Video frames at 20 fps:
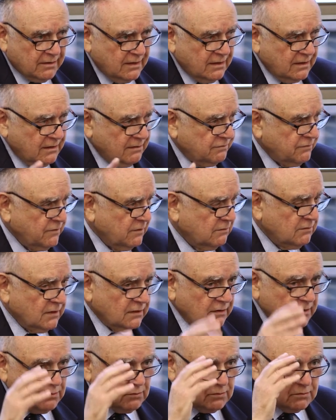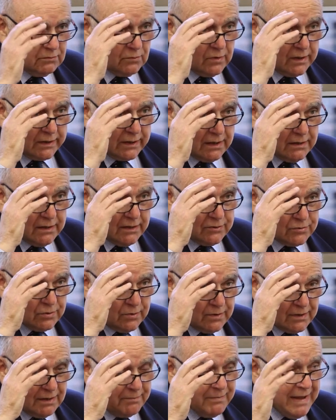and if you really want to get
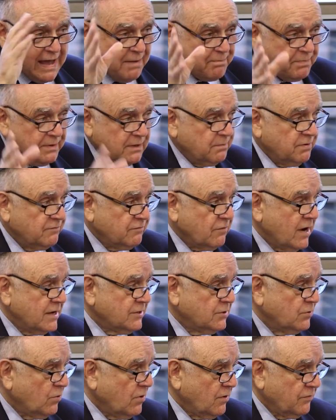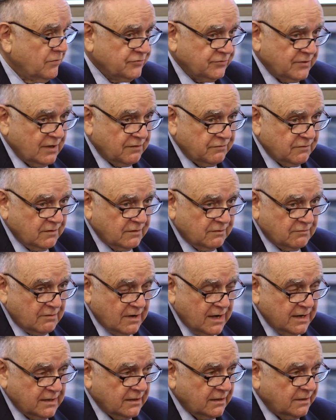into it, I'm happy to provide you all the stuff in
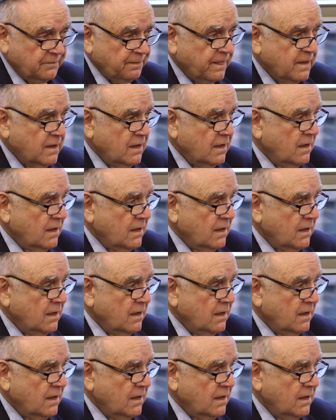writing.